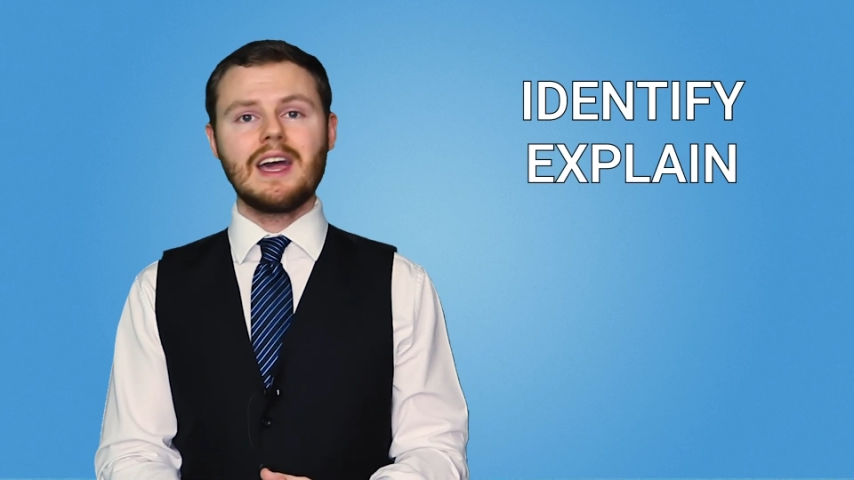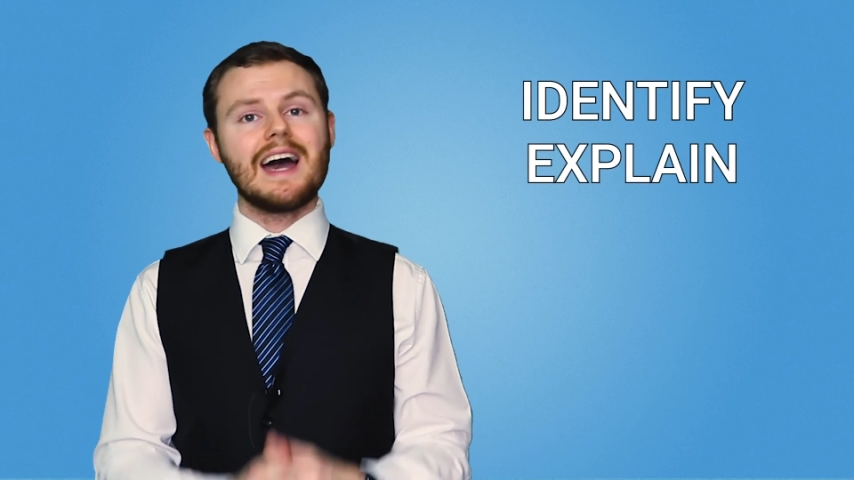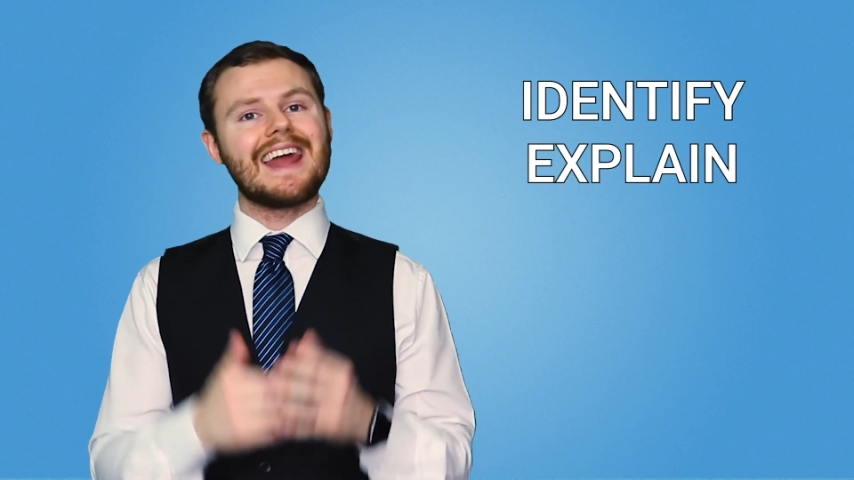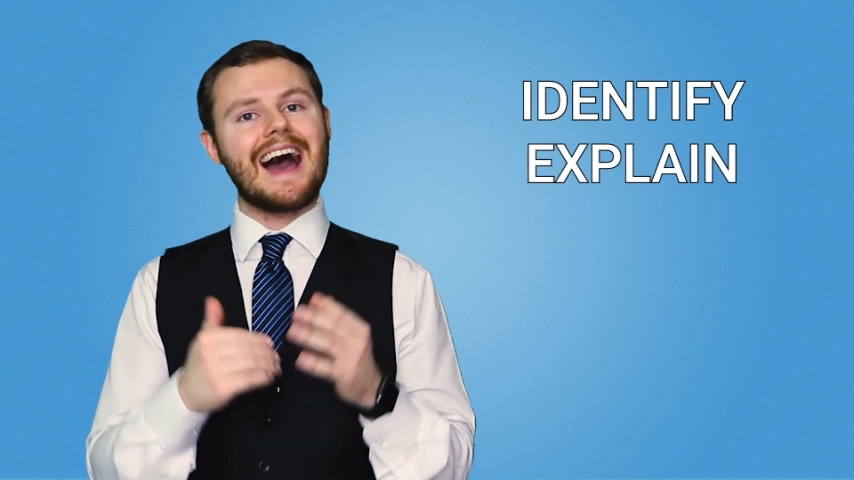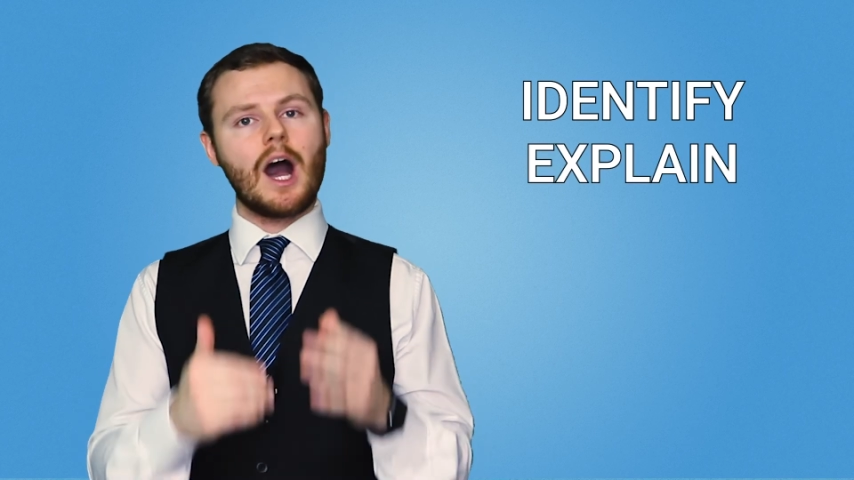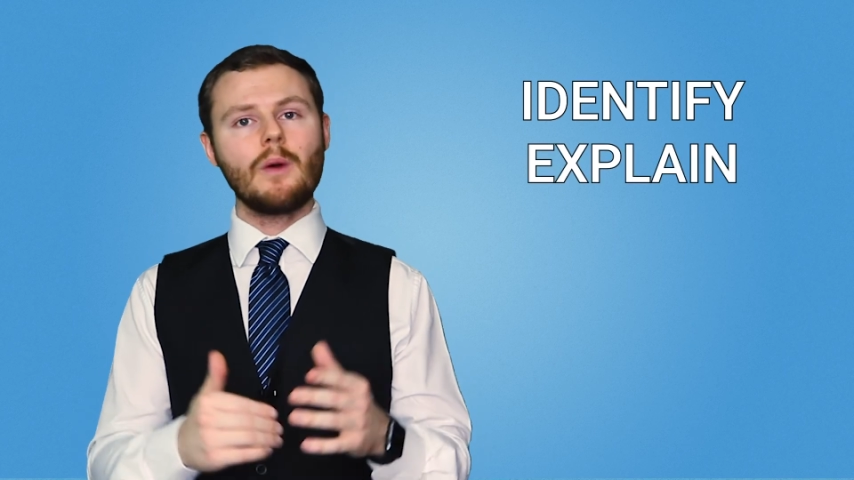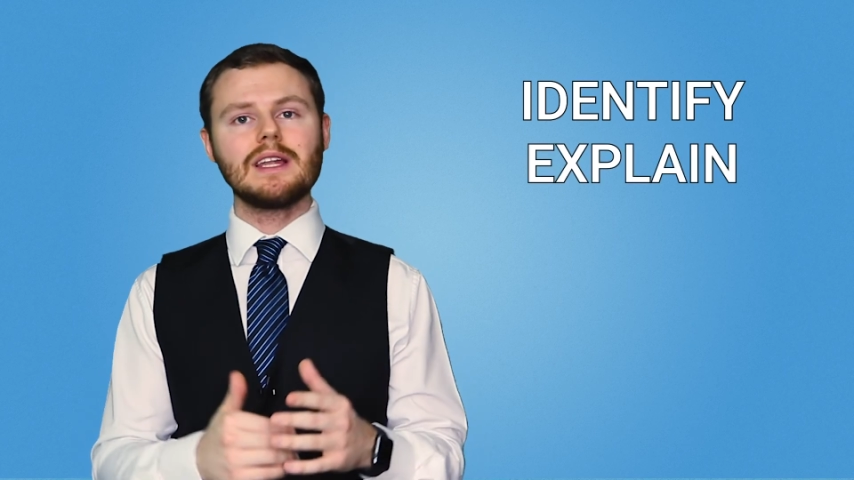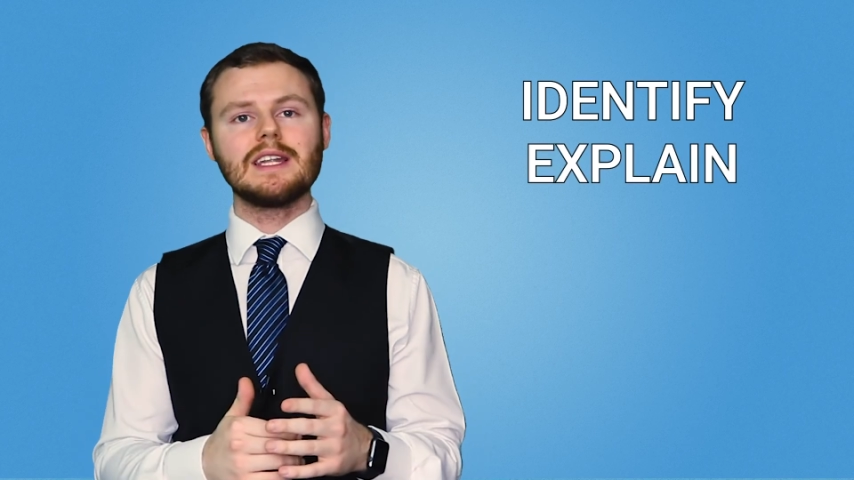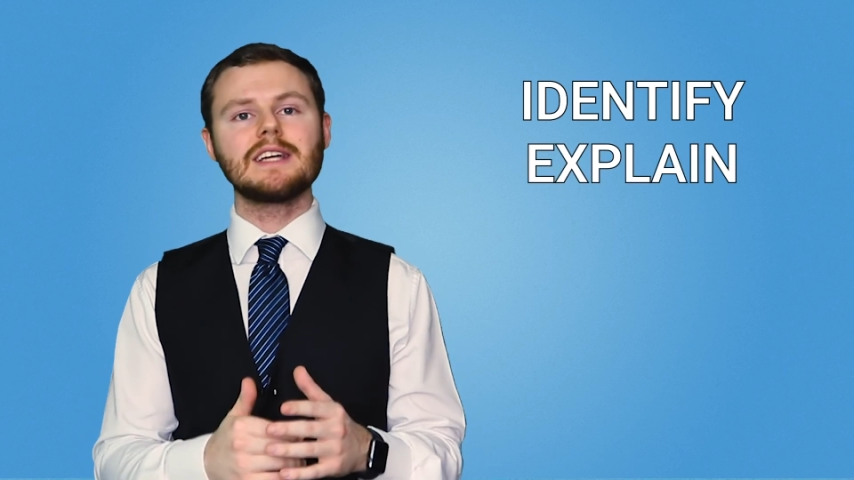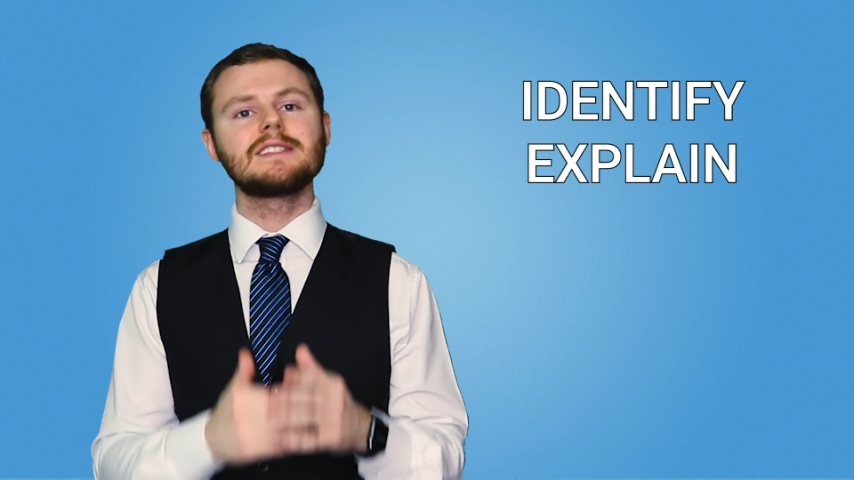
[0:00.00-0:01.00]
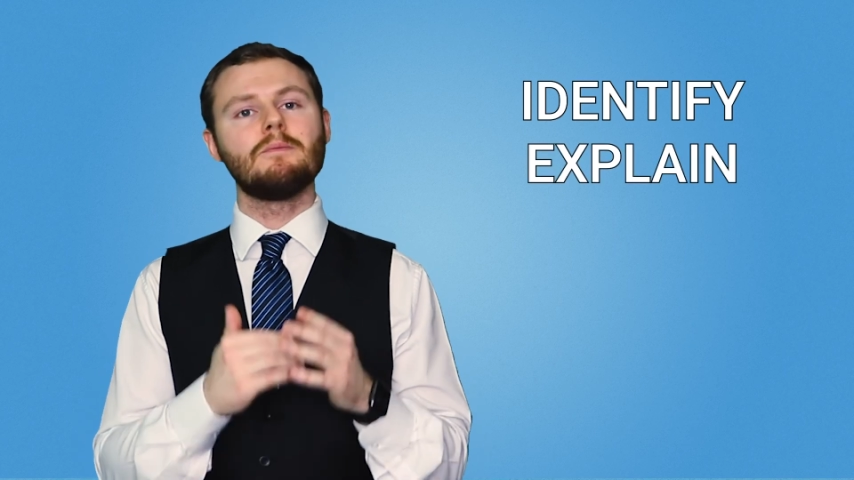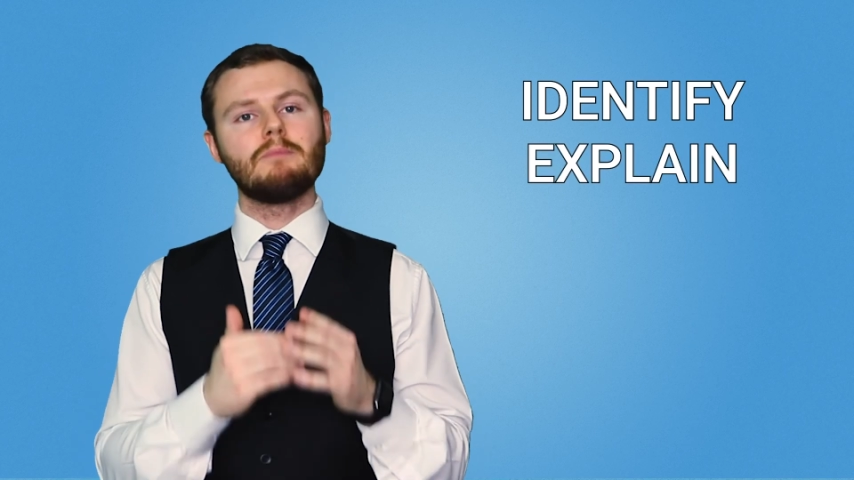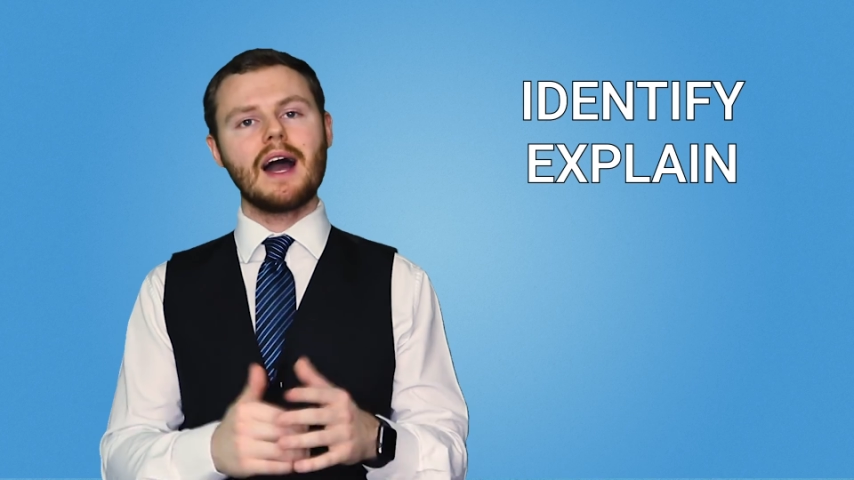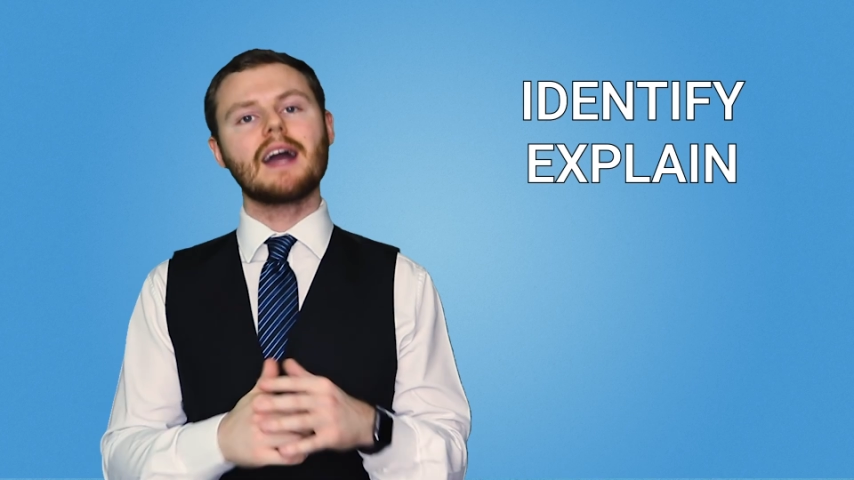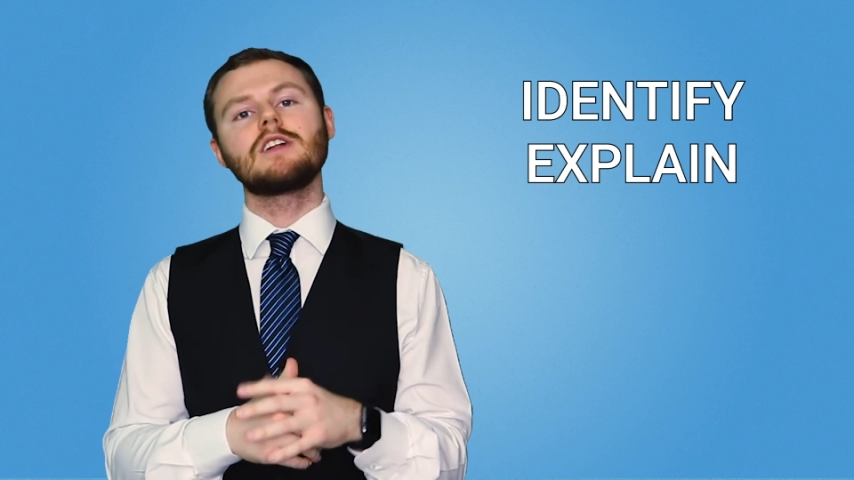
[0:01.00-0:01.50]
and how it links
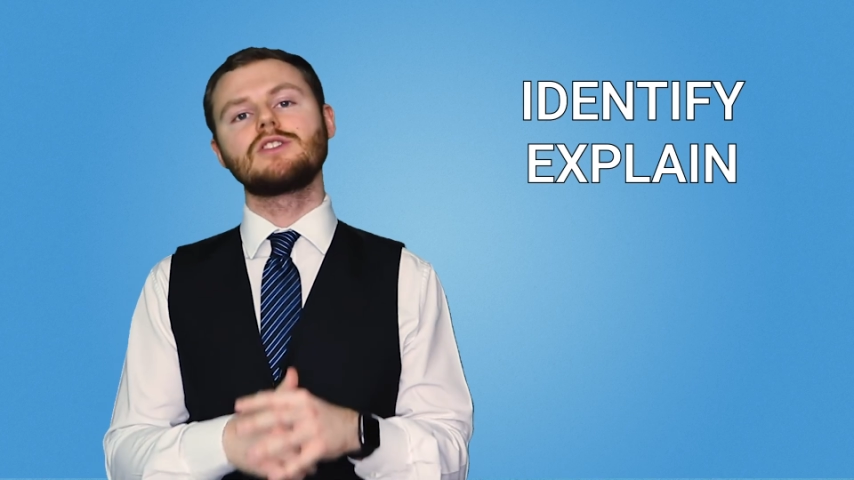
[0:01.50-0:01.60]
back